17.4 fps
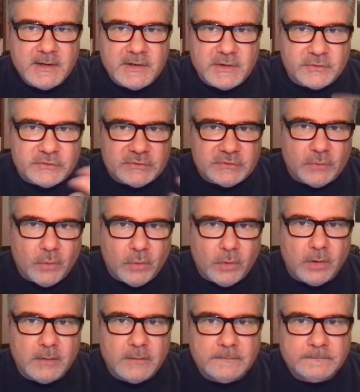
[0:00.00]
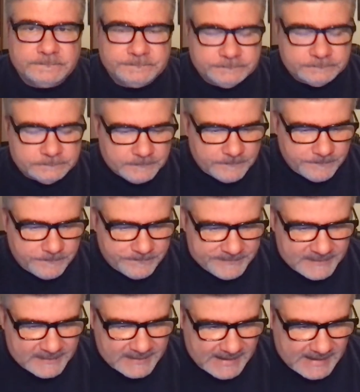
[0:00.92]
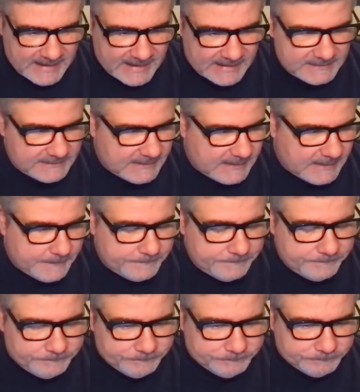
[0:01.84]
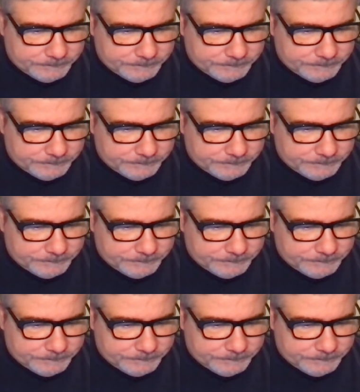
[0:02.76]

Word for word: your soul, and um,